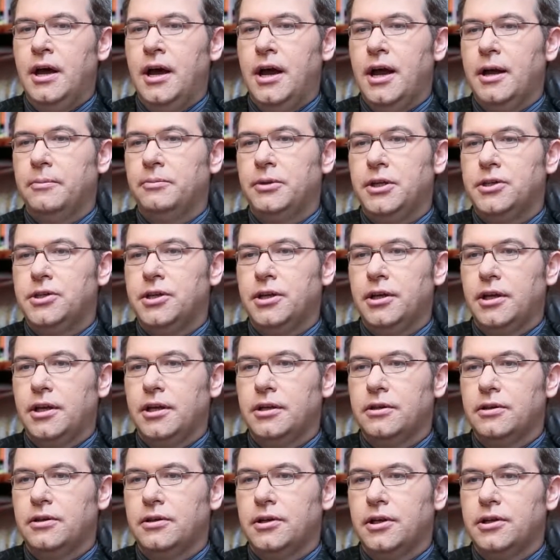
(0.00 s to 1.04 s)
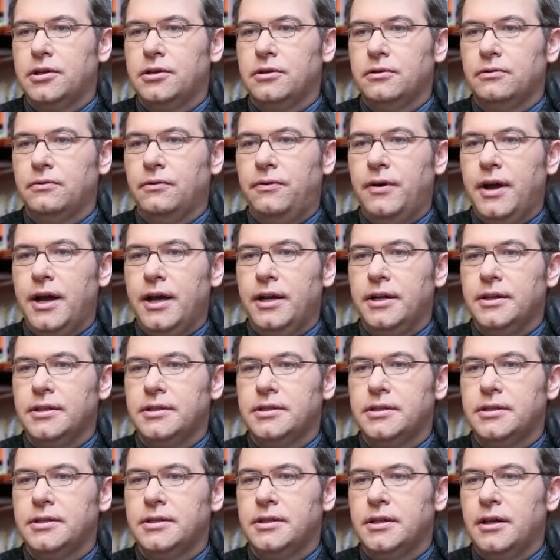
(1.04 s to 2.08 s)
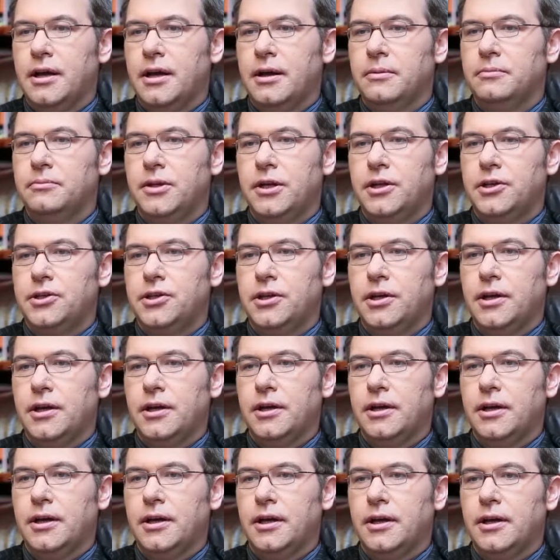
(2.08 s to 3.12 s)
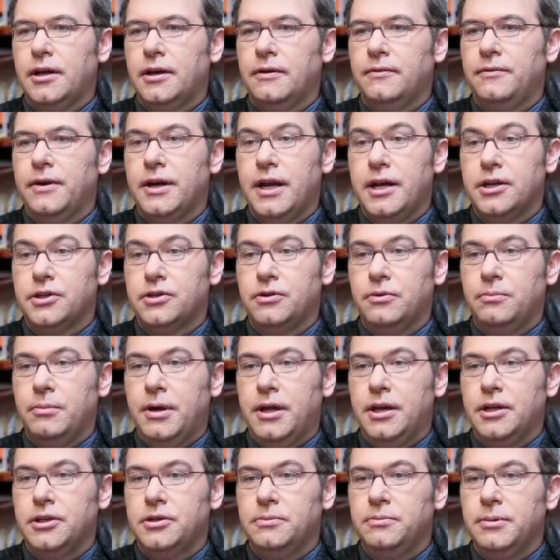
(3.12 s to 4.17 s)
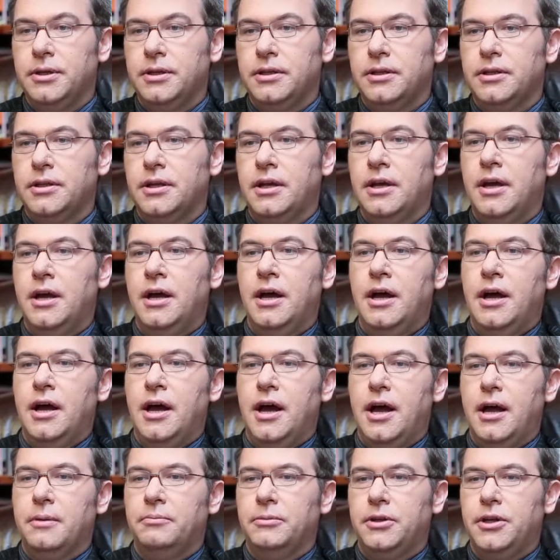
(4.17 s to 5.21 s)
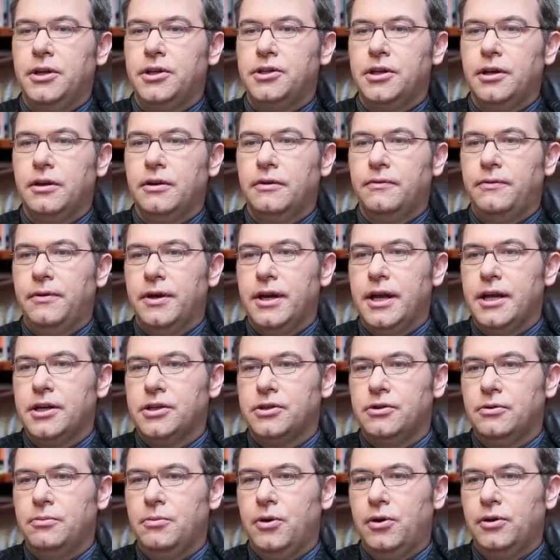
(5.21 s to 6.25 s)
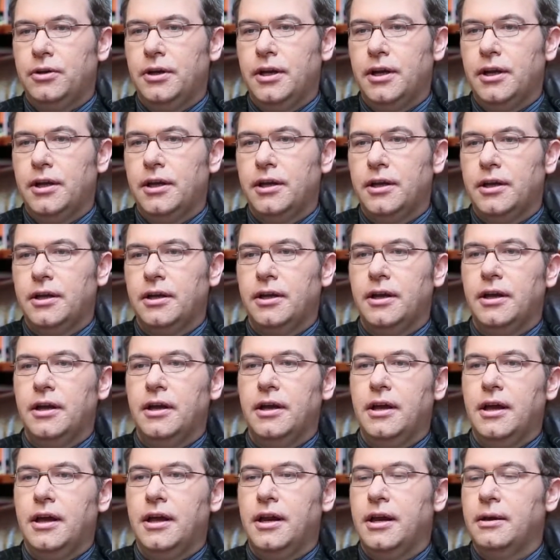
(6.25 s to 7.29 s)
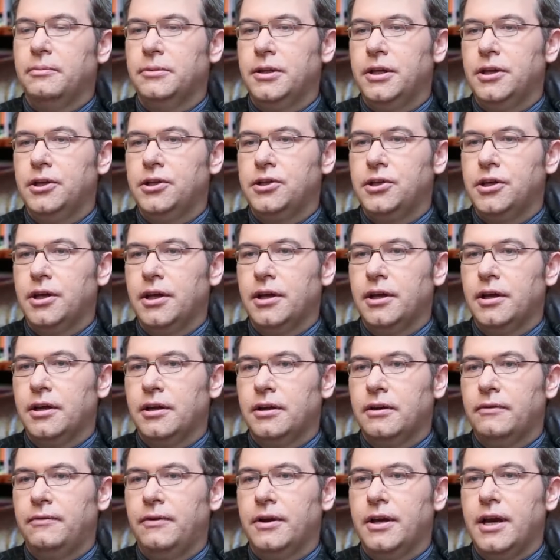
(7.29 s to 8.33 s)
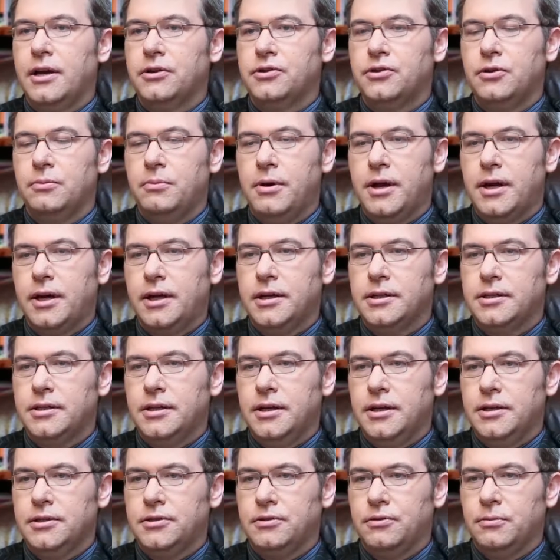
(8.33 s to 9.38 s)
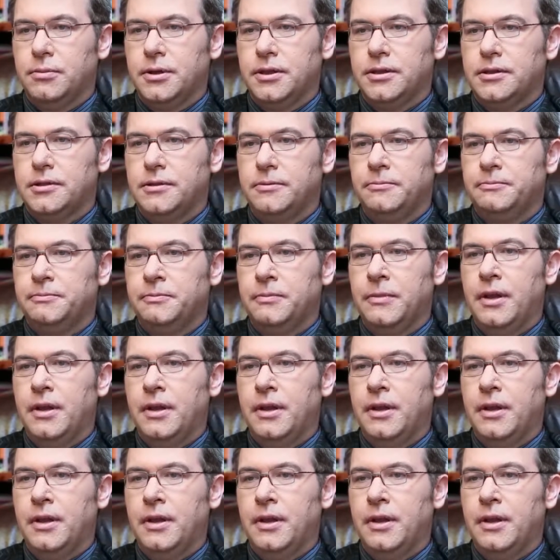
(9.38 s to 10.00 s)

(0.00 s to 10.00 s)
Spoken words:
I'm teaching Introduction to Finance, I'm teaching Financial Management, I'm teaching Financial Modeling, and I'm teaching Financial Markets and Instruments.